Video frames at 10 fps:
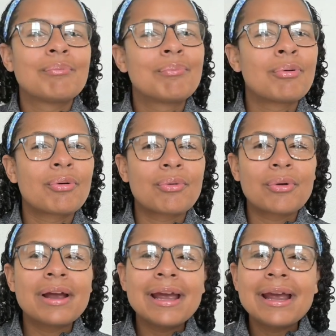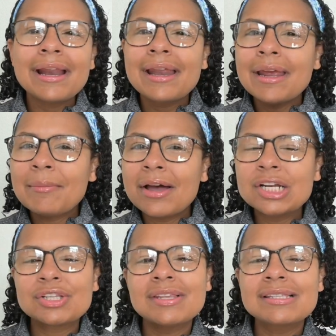pretty
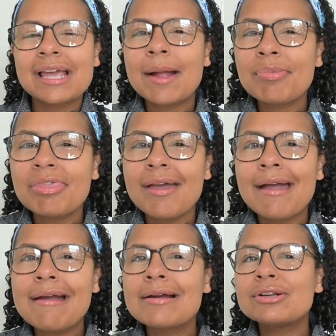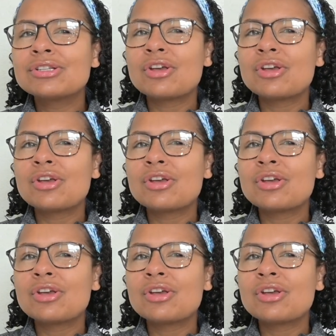much the same thing,